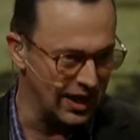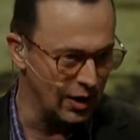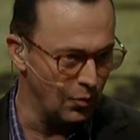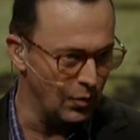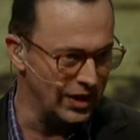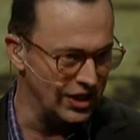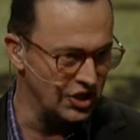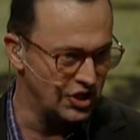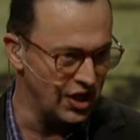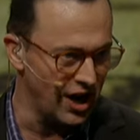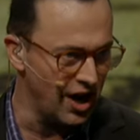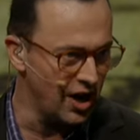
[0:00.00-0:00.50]
And
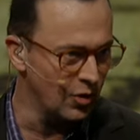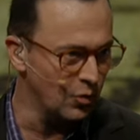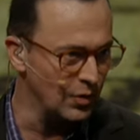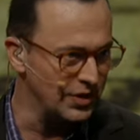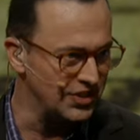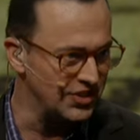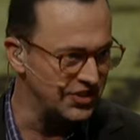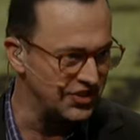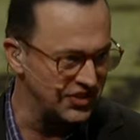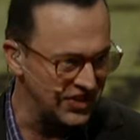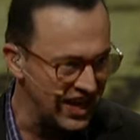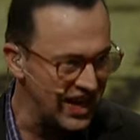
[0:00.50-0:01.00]
what John was
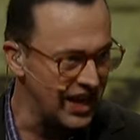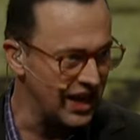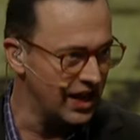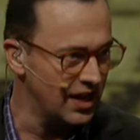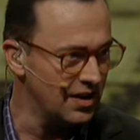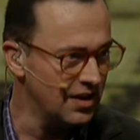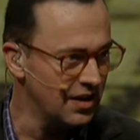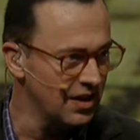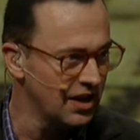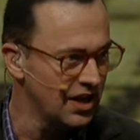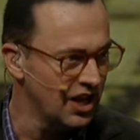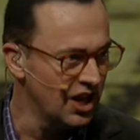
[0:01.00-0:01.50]

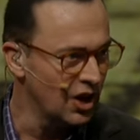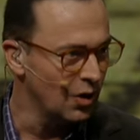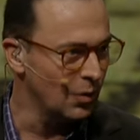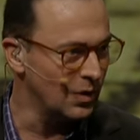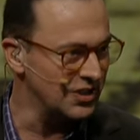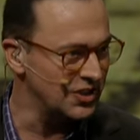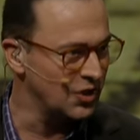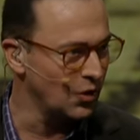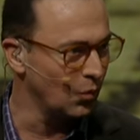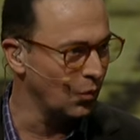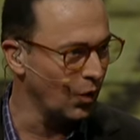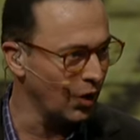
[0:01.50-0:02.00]
seeing
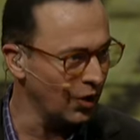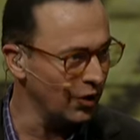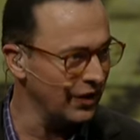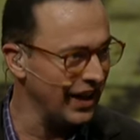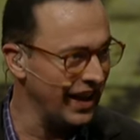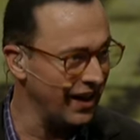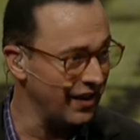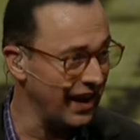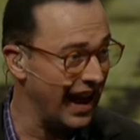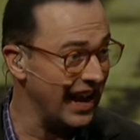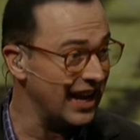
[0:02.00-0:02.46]
was the World Health.